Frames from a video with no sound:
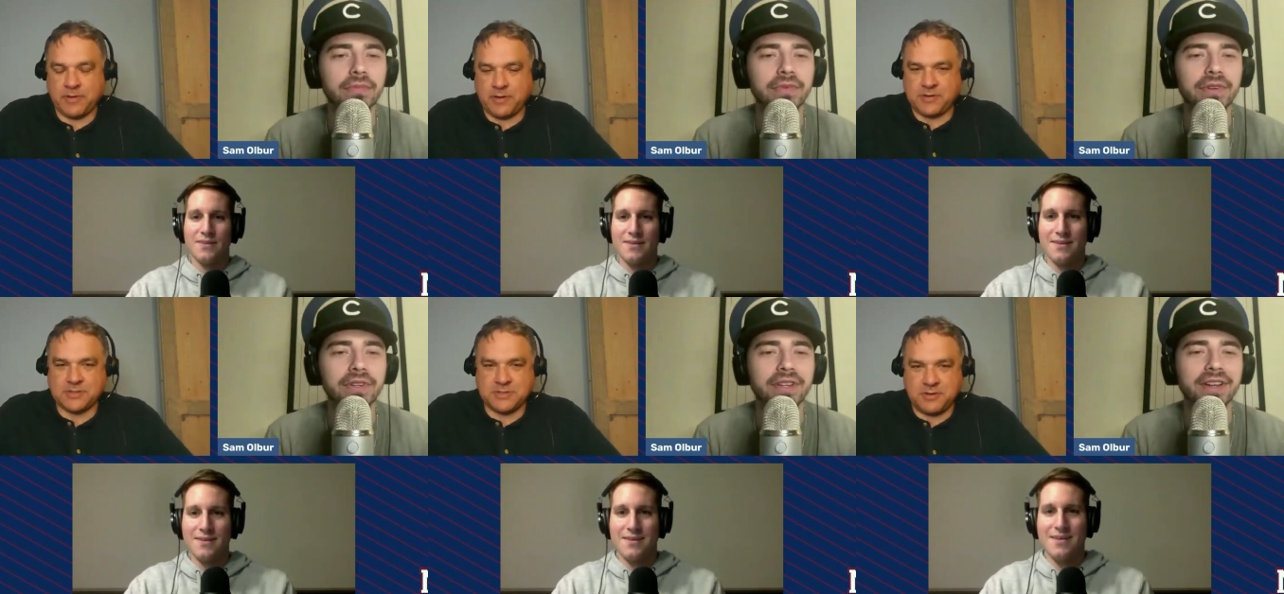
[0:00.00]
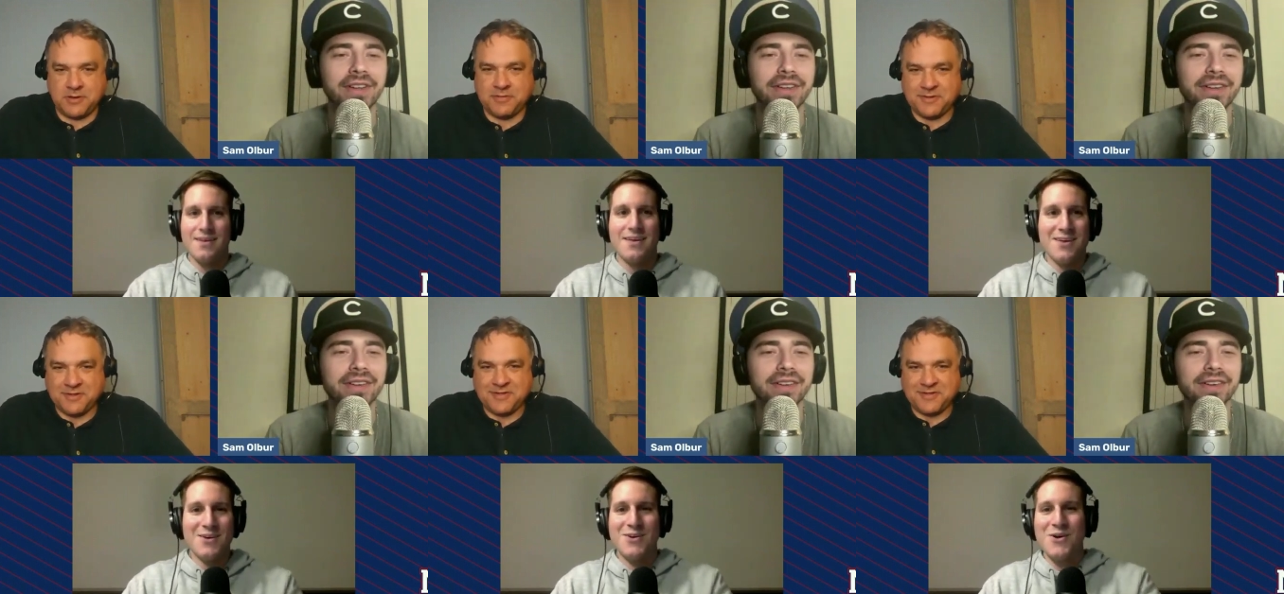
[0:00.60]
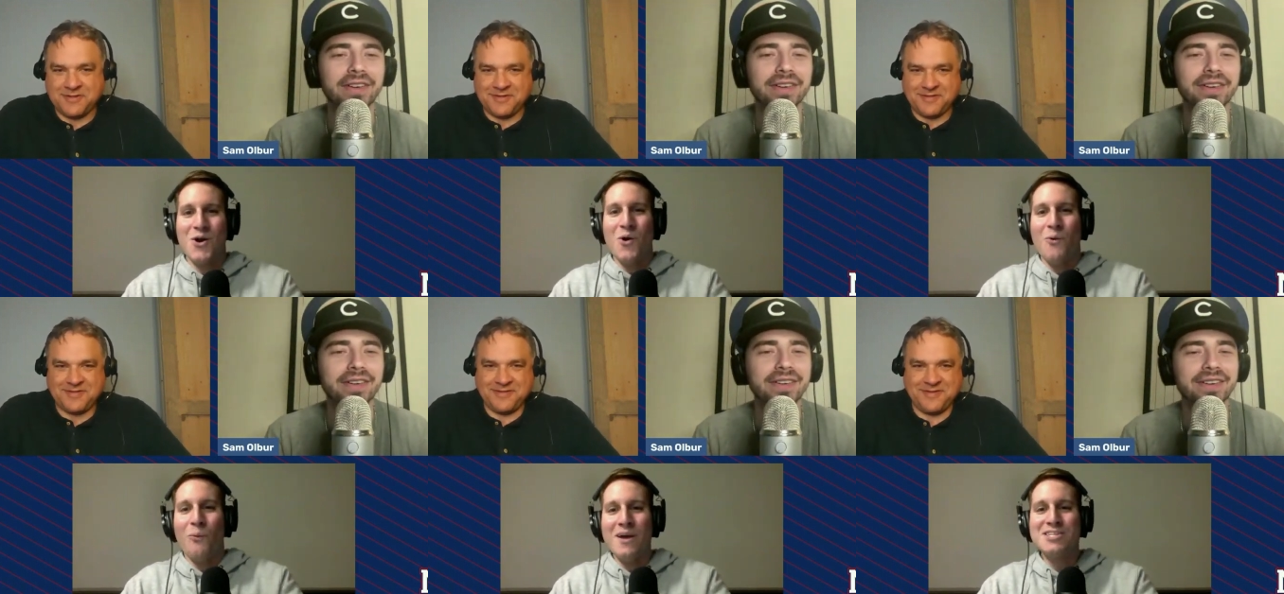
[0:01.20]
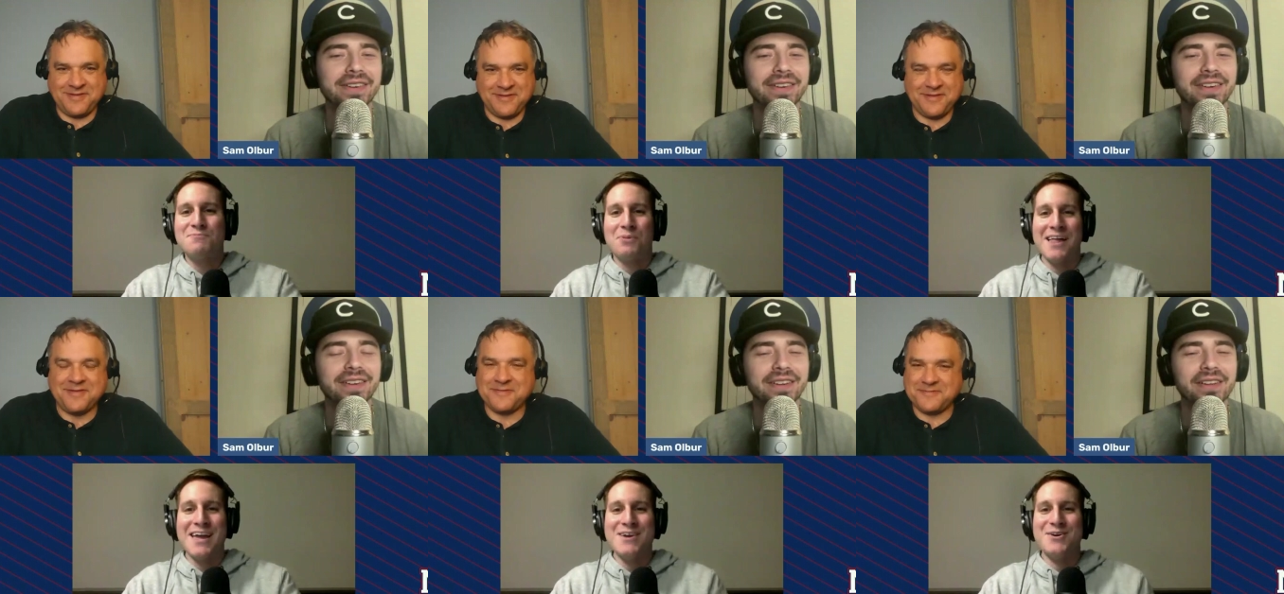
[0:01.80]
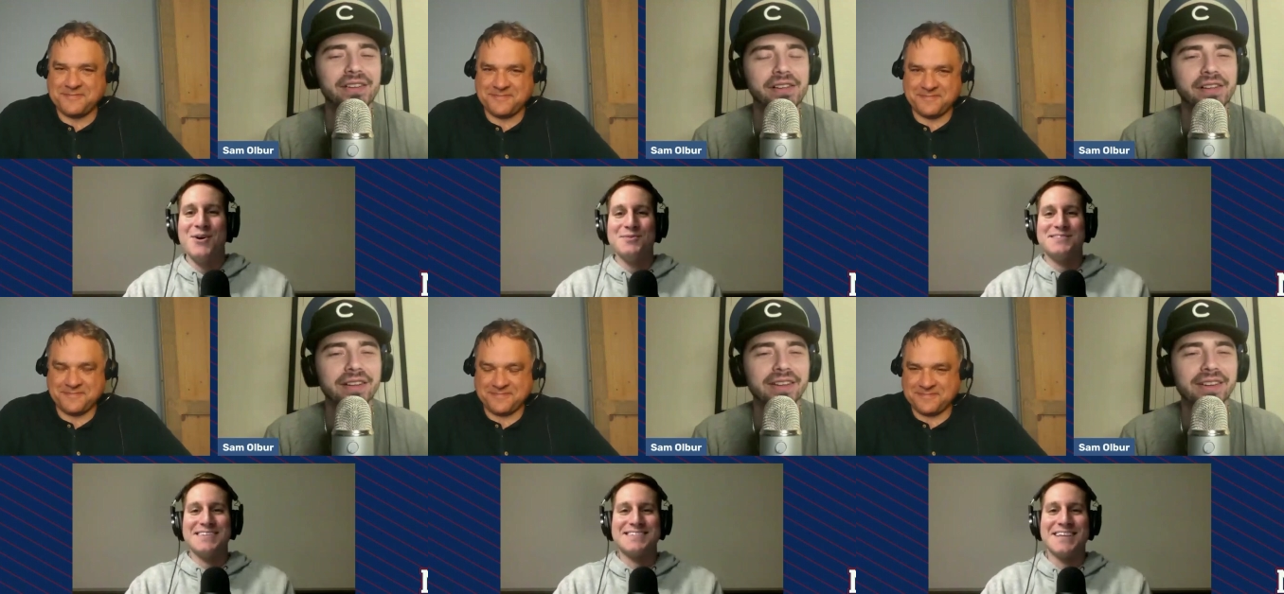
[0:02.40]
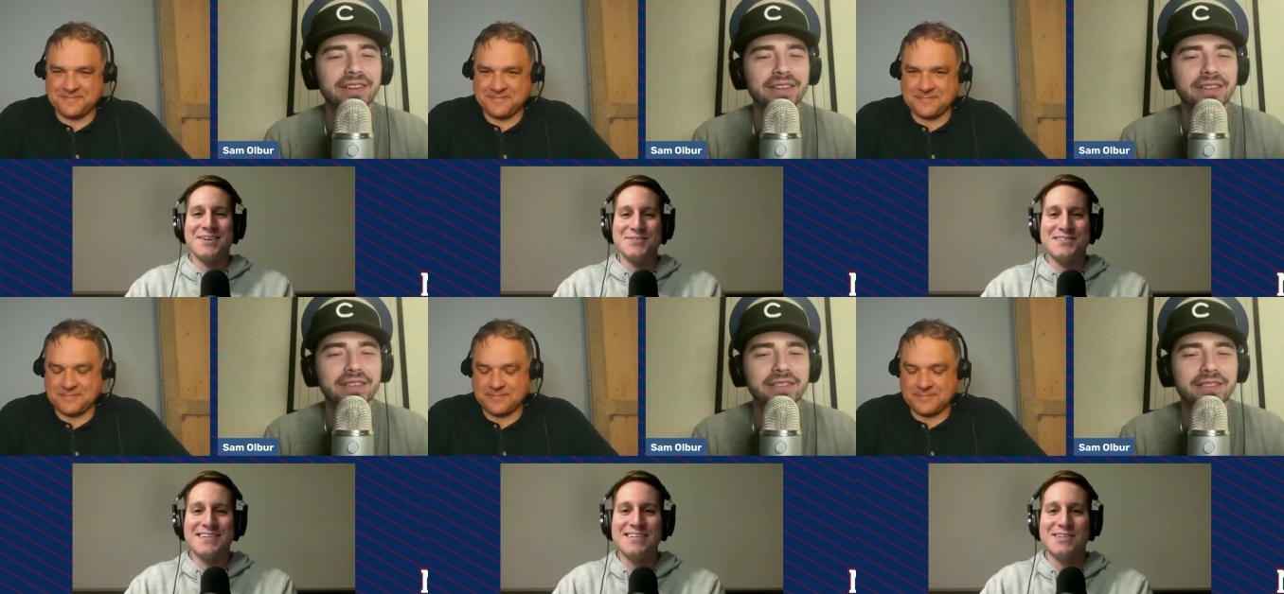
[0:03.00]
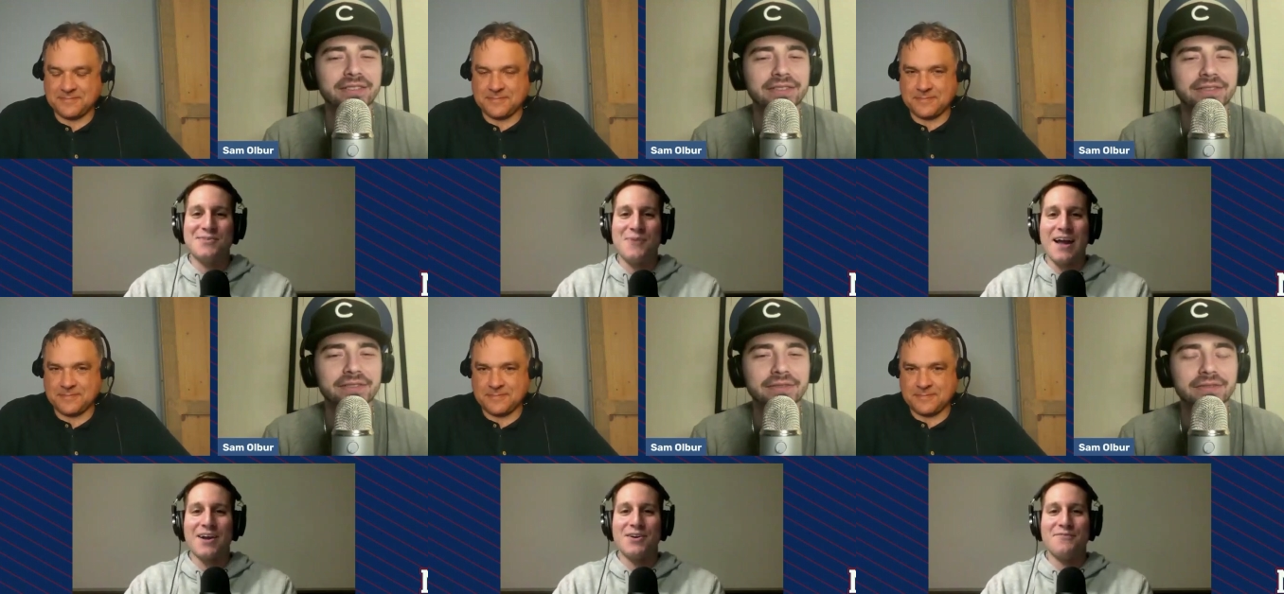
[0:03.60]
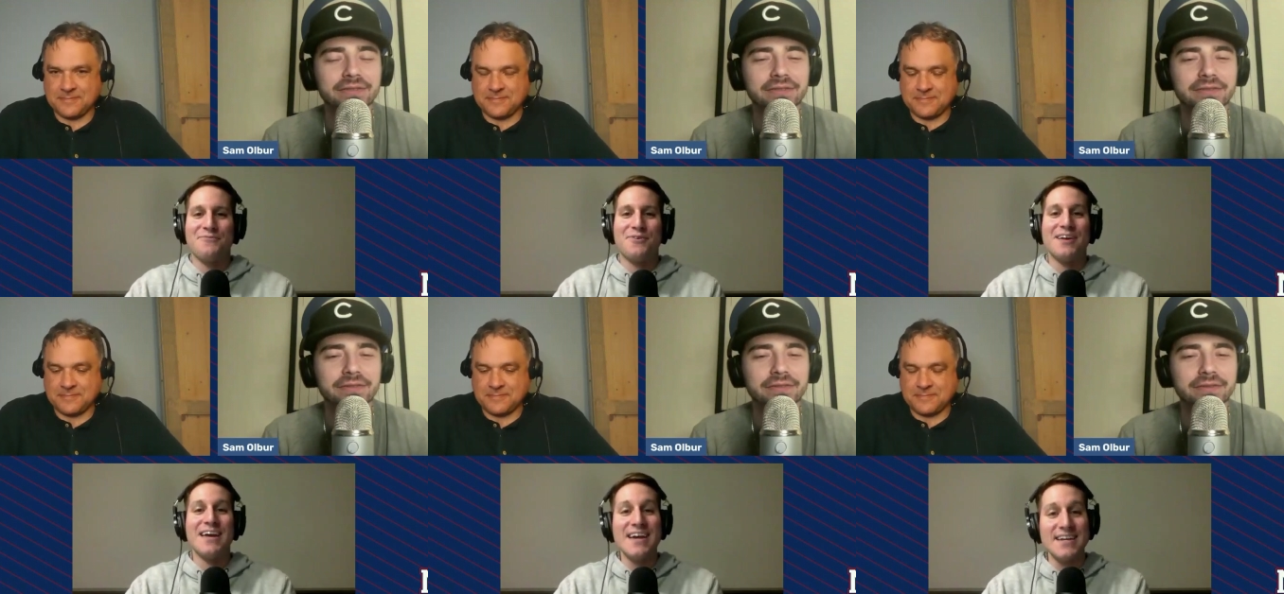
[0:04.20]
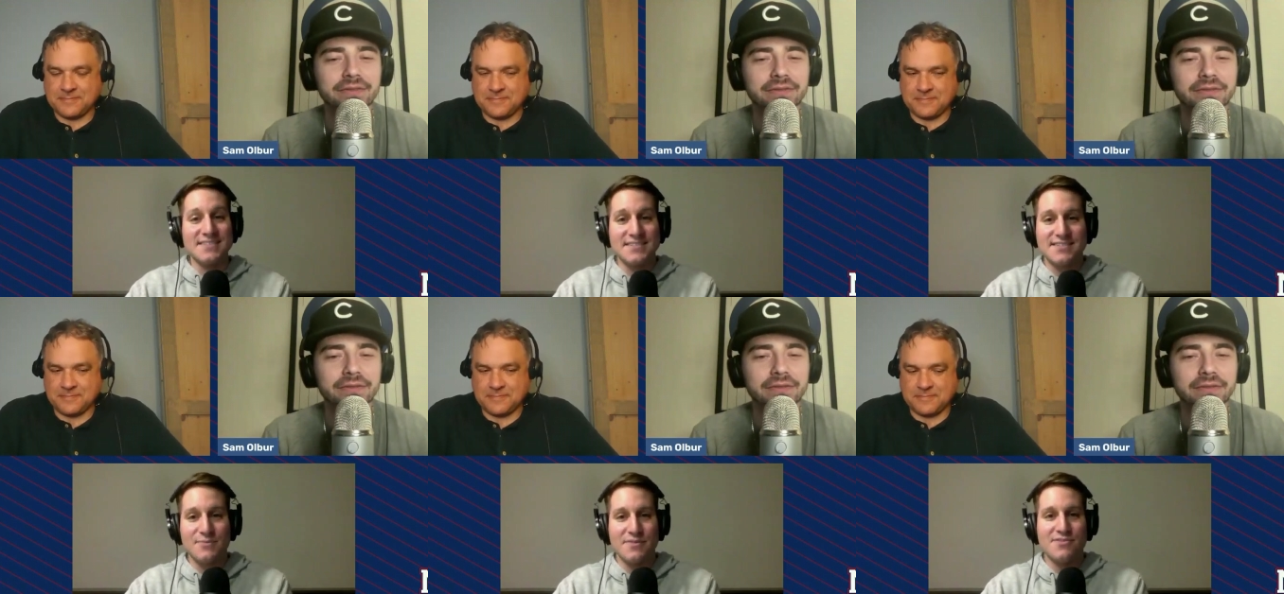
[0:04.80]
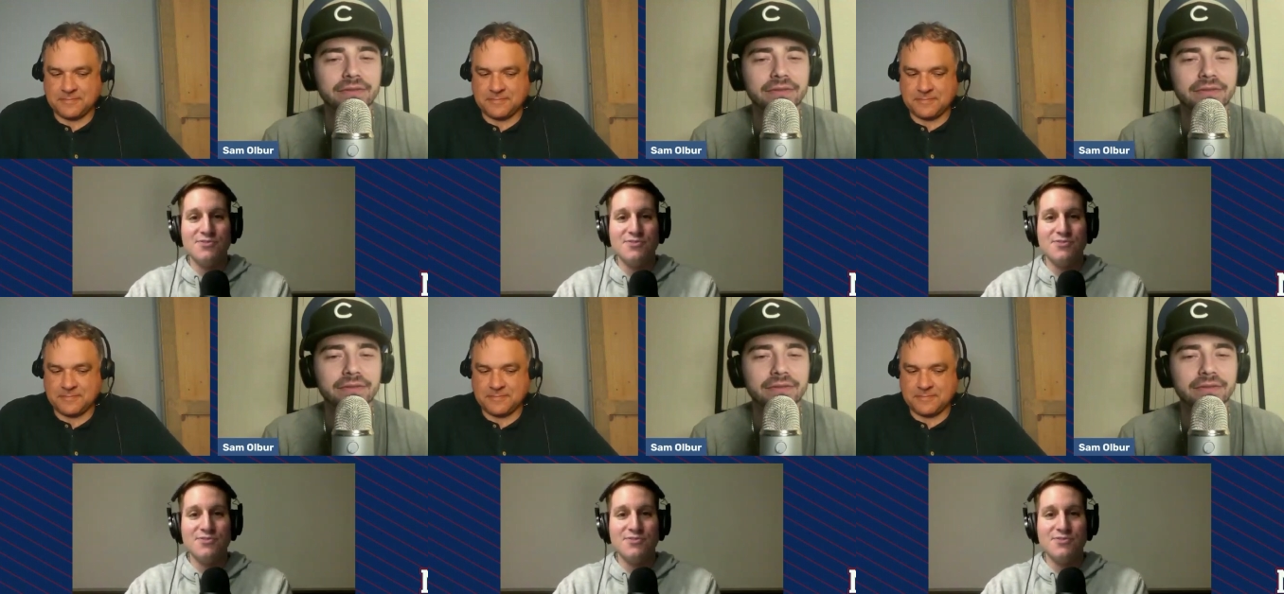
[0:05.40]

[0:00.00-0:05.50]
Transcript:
Speaker 1: but it's, yeah. you know. Which player holds the single season record for hits with